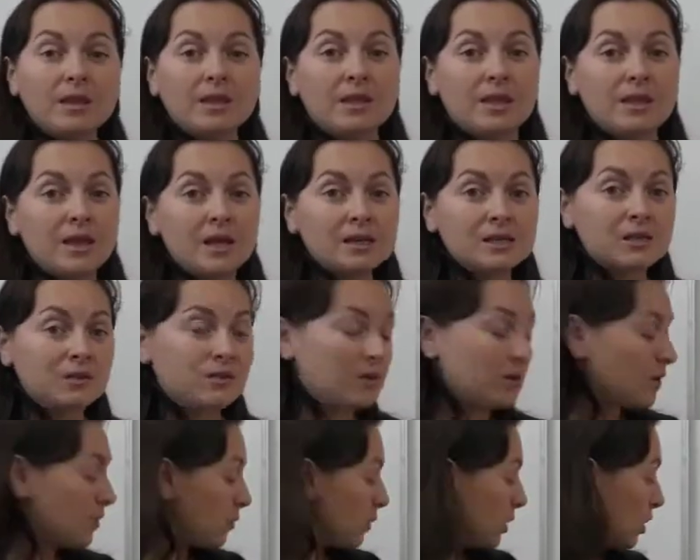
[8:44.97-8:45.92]
the next
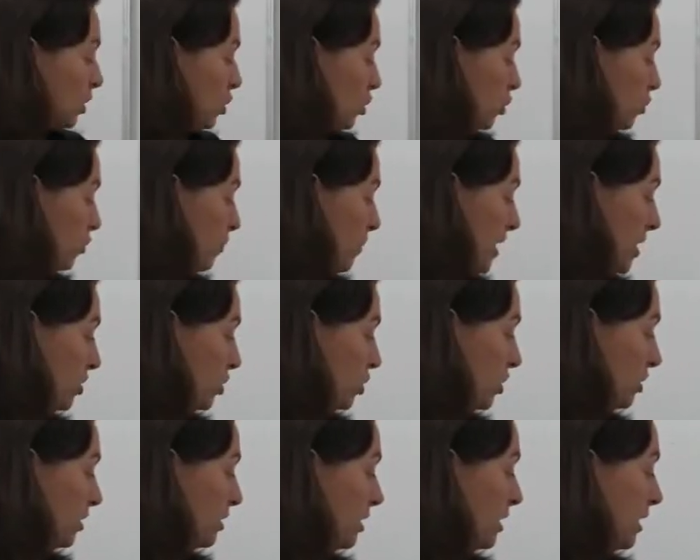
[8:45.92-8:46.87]
thing we should
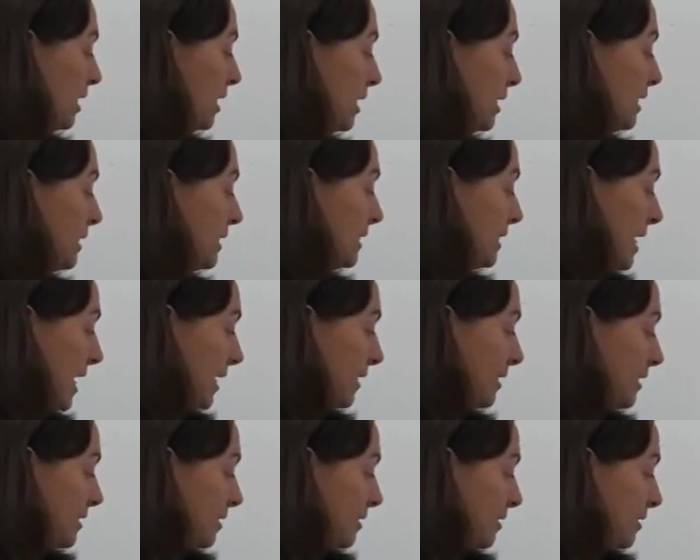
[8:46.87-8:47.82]
mention:
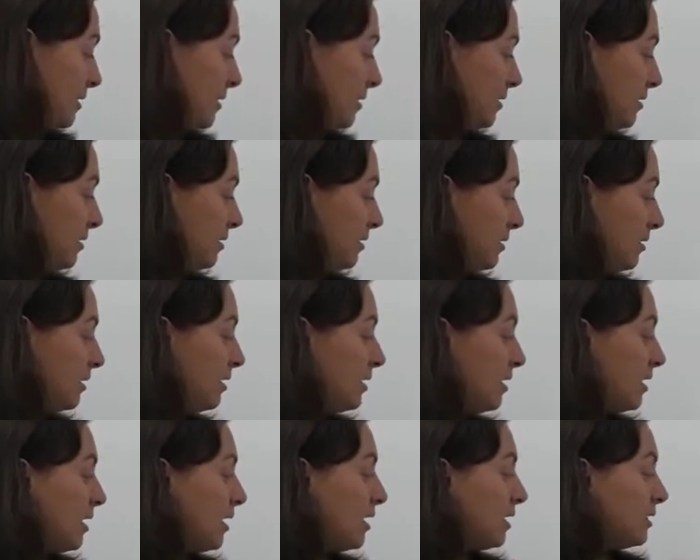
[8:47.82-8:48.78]
sand,
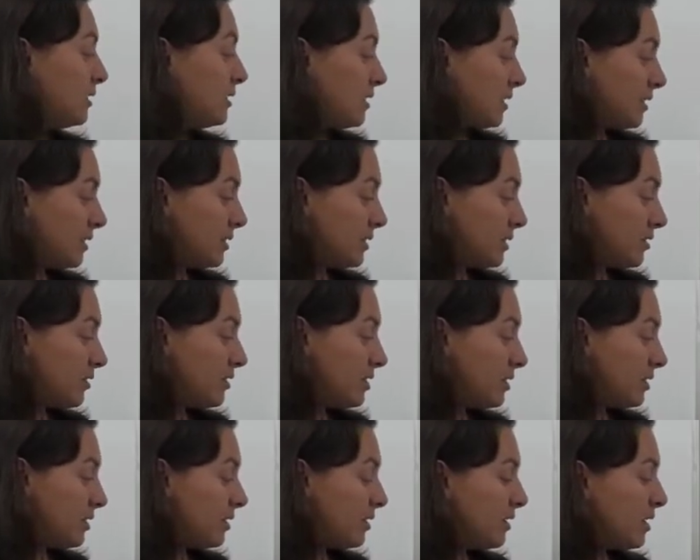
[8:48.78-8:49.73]

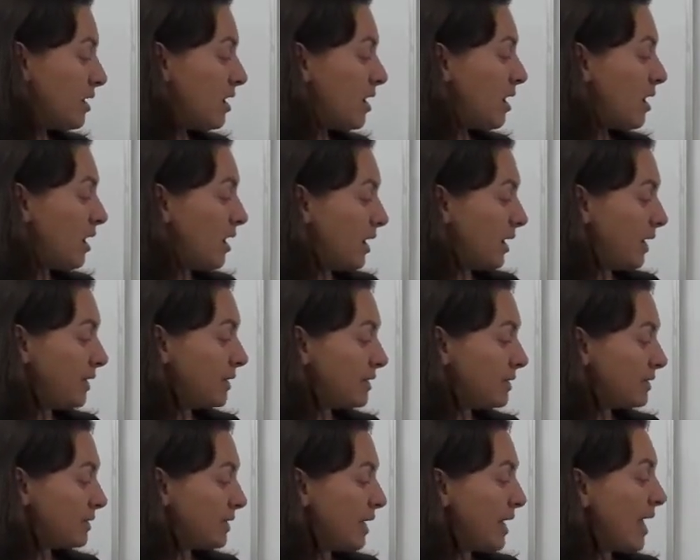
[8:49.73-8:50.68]
thunder,
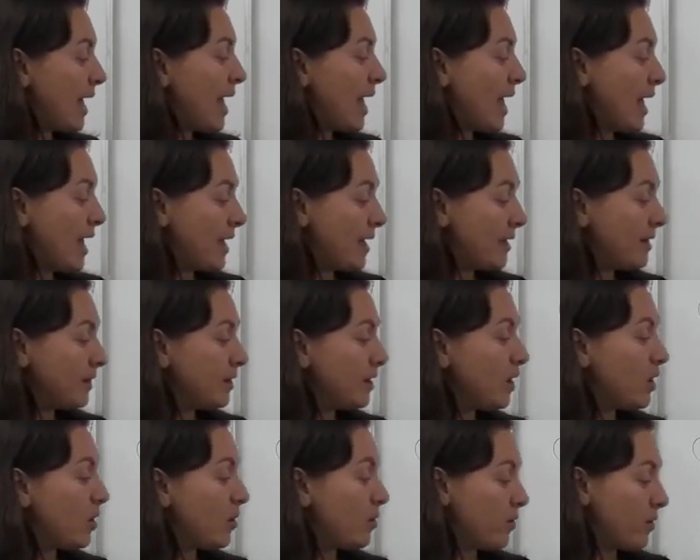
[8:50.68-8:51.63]
ice,
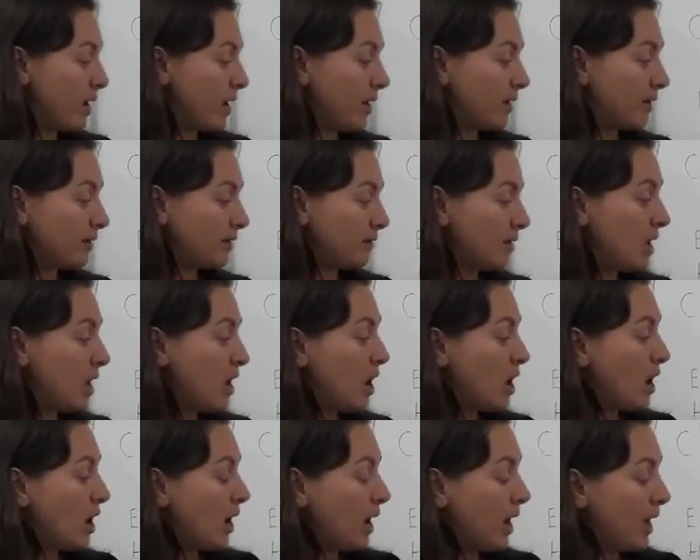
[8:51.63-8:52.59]
hail, rain.
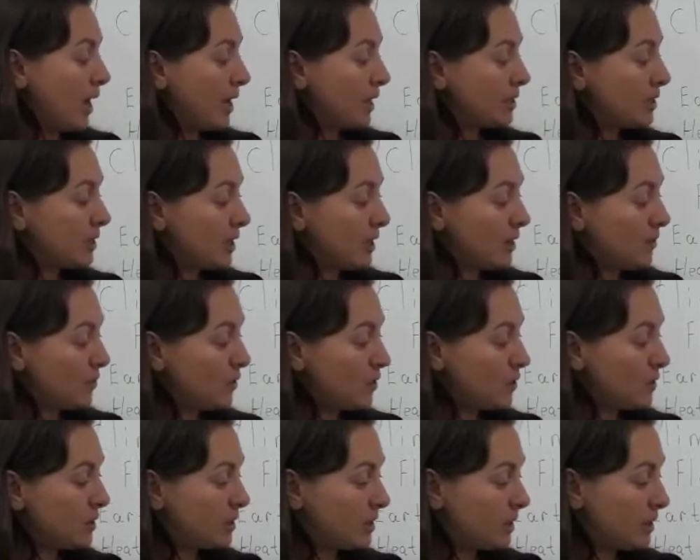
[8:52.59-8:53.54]
And if
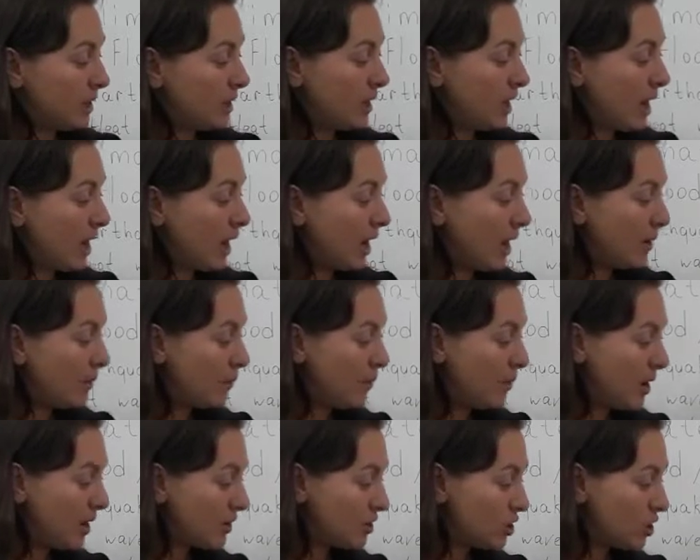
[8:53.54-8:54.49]
you see, I
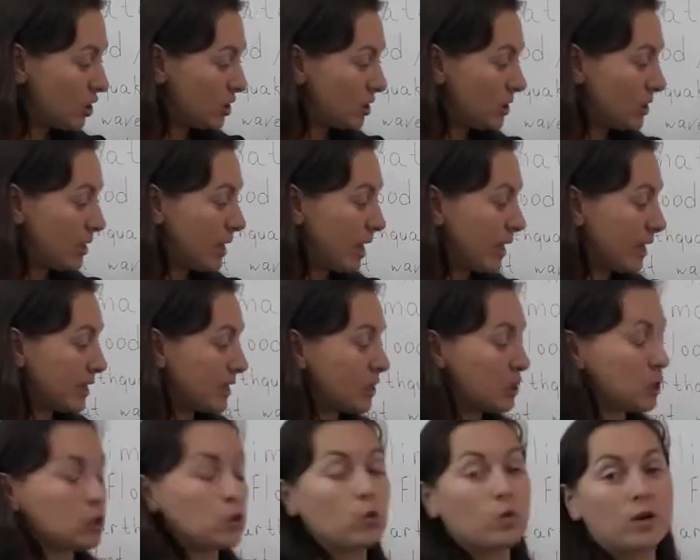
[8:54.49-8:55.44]
mentioned like
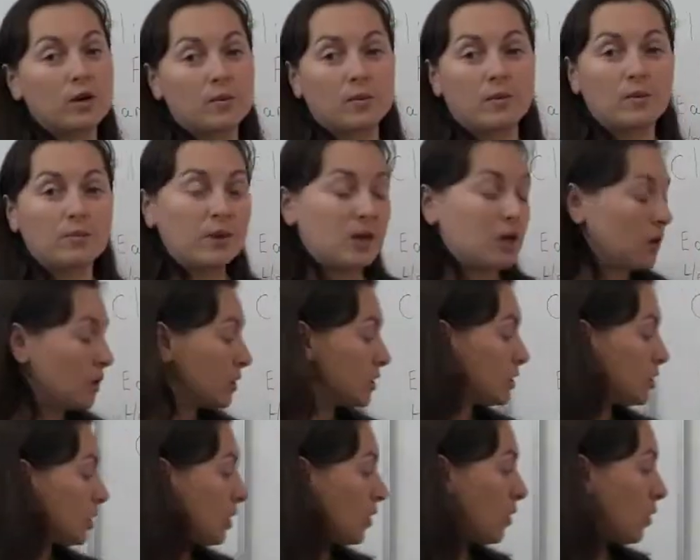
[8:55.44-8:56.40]
storm,
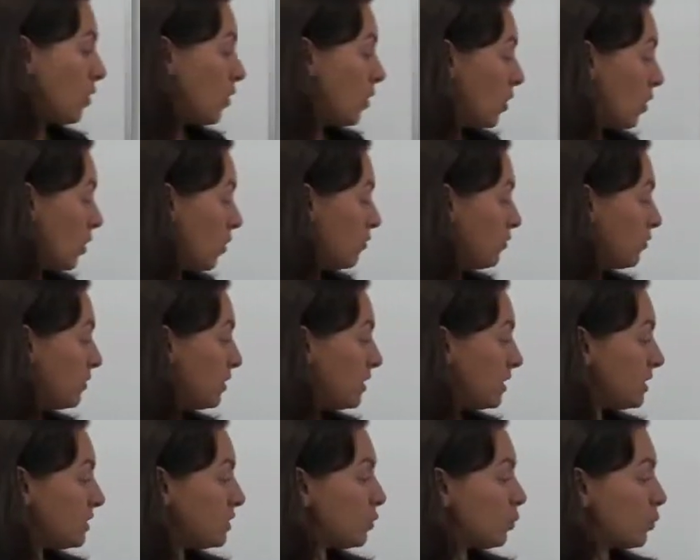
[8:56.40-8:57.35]
because all of
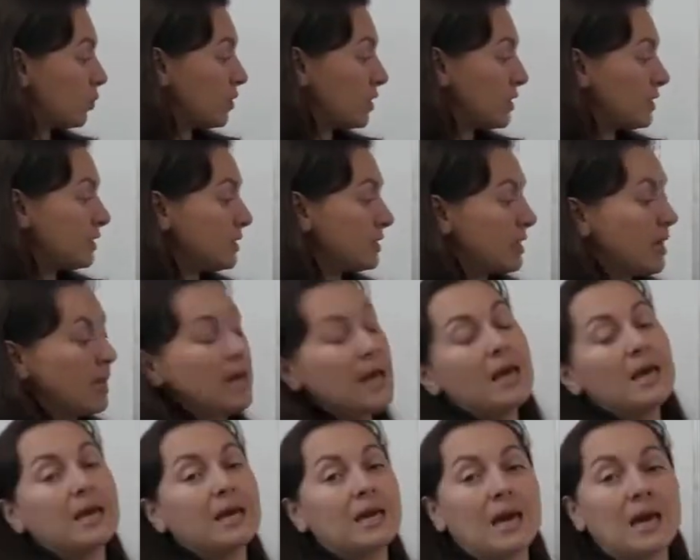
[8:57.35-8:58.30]
these words
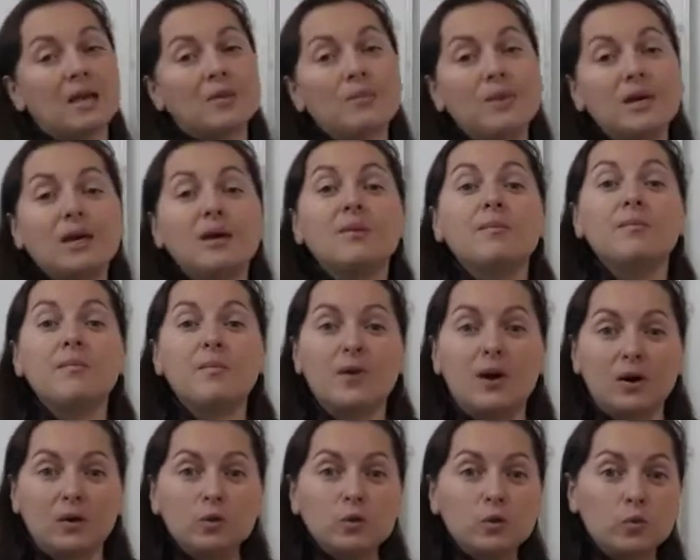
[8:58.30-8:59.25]
can be
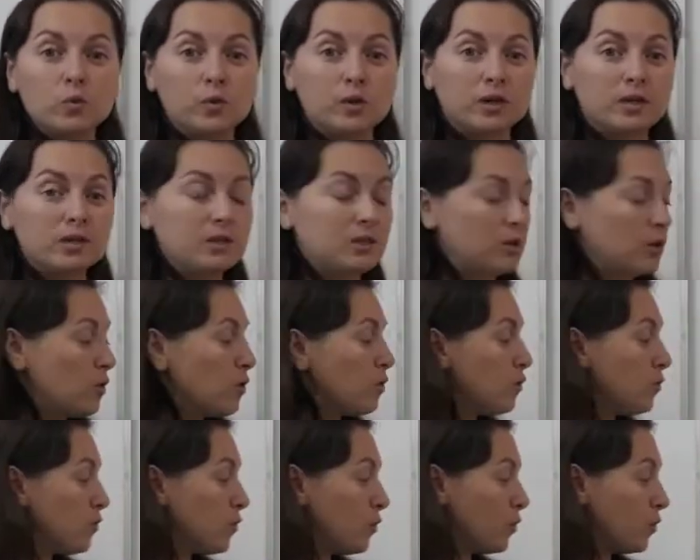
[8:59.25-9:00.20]
compound word
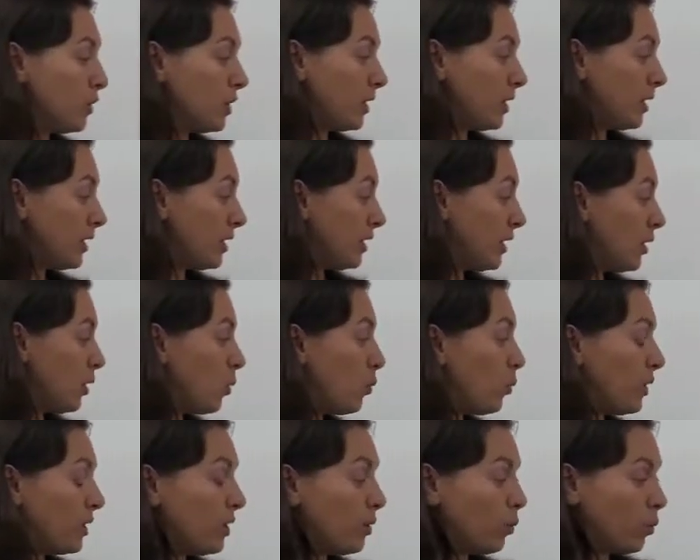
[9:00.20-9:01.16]
for the
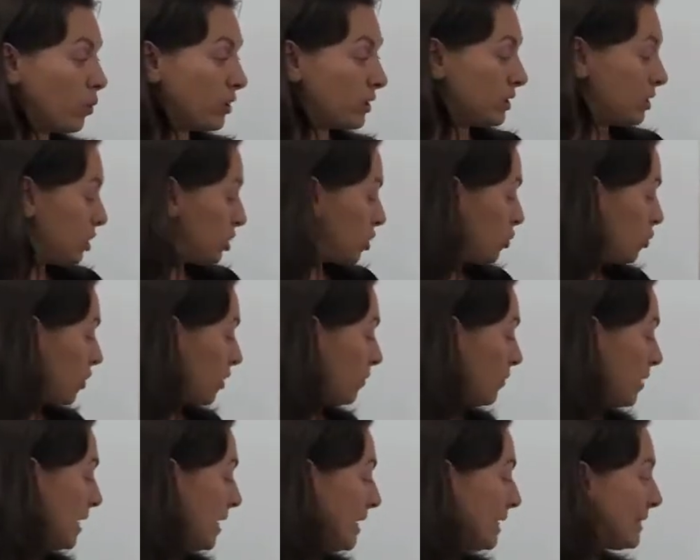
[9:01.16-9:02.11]
with the word storm.
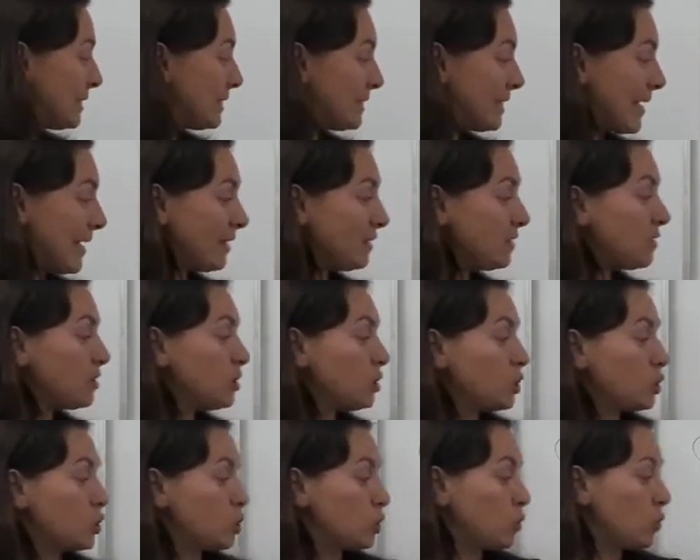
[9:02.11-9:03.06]
Sand,
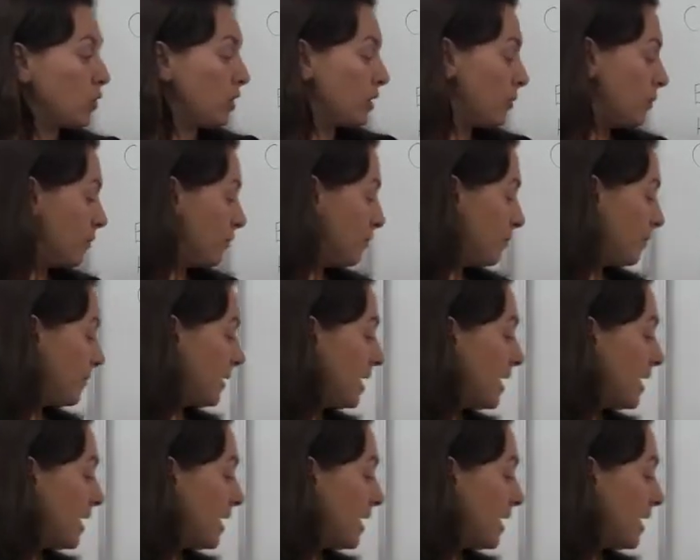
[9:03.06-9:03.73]
storm;